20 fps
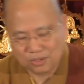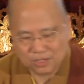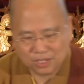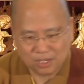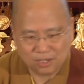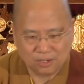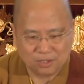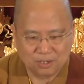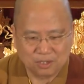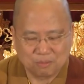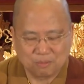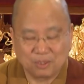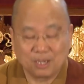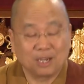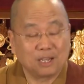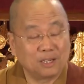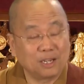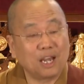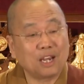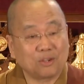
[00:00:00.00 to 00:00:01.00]
sit on his
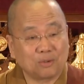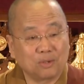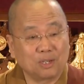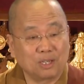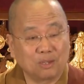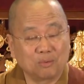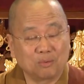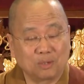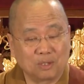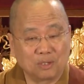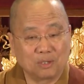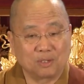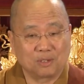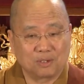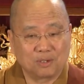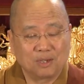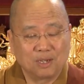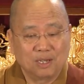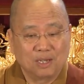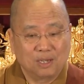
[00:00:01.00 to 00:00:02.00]
bed, and actually
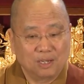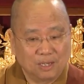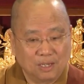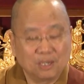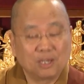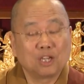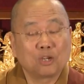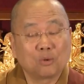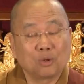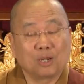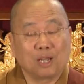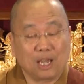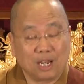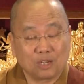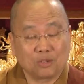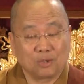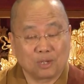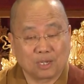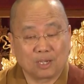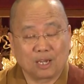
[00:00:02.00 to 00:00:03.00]
he could
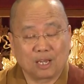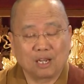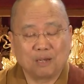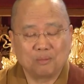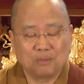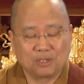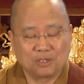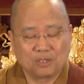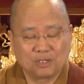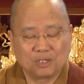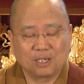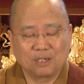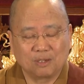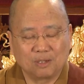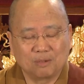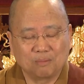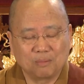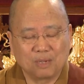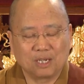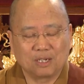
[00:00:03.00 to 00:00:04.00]
actually get up and sit
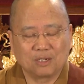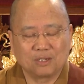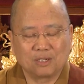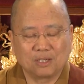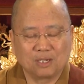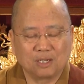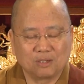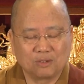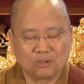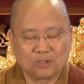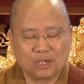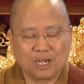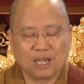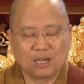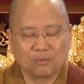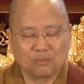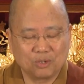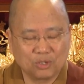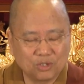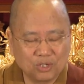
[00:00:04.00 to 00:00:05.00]
and meditate and
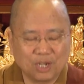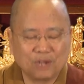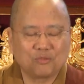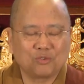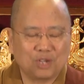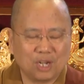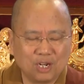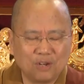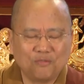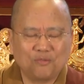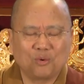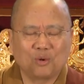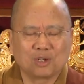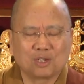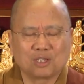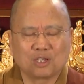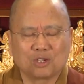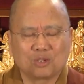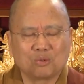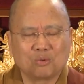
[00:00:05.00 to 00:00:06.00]
chant. We chanted for
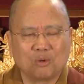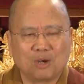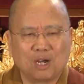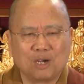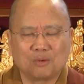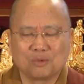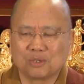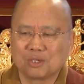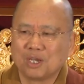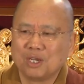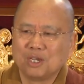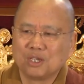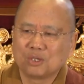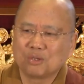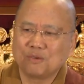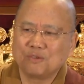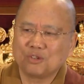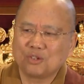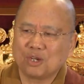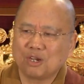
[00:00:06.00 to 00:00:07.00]
another 2 hours.
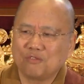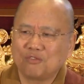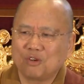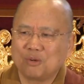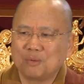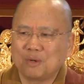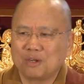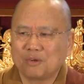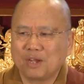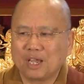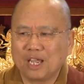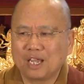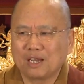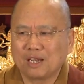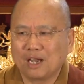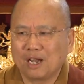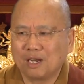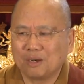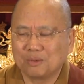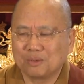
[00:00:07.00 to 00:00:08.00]
So we chanted for about
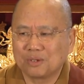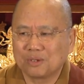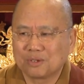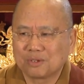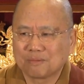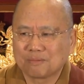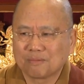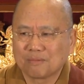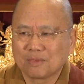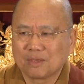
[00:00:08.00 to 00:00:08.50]
8 hours,